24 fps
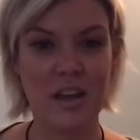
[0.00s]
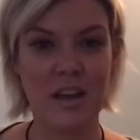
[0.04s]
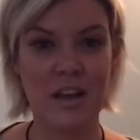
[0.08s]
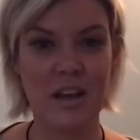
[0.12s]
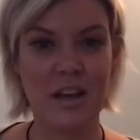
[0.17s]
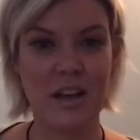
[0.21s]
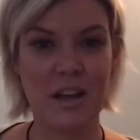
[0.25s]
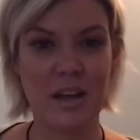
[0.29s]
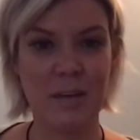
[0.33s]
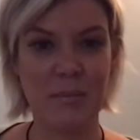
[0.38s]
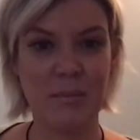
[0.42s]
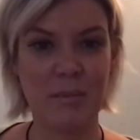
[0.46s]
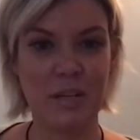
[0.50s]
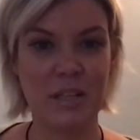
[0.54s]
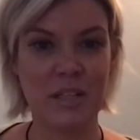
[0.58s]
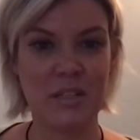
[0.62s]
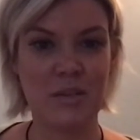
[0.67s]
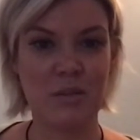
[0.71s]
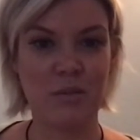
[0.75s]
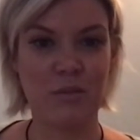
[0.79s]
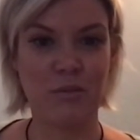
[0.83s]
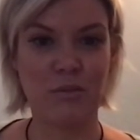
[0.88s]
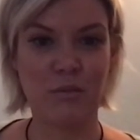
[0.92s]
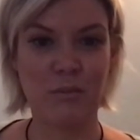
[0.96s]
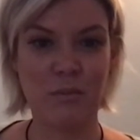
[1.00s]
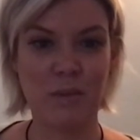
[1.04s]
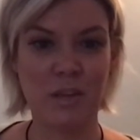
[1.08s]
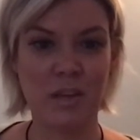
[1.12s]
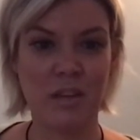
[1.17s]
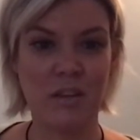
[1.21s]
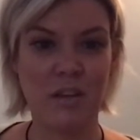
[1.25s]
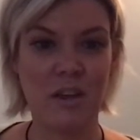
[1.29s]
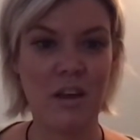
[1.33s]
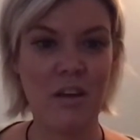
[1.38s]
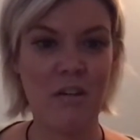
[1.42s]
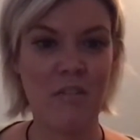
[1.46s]
And so for
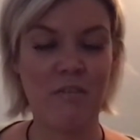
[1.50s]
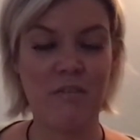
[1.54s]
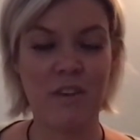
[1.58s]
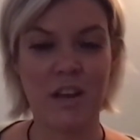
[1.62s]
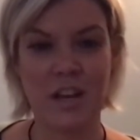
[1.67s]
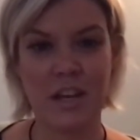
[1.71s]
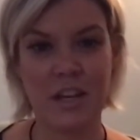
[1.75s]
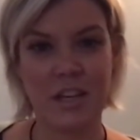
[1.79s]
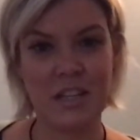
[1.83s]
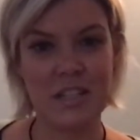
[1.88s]
me, finding